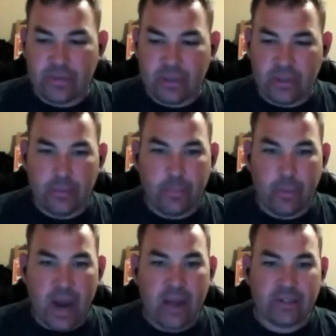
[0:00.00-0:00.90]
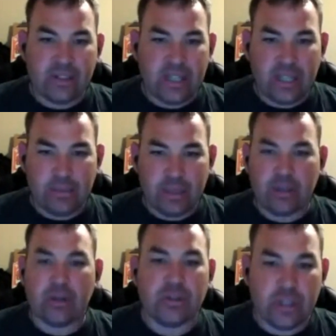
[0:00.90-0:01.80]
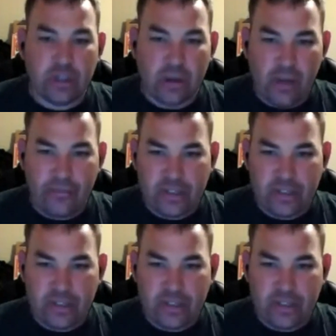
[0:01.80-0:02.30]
going up to the Browns team and coaching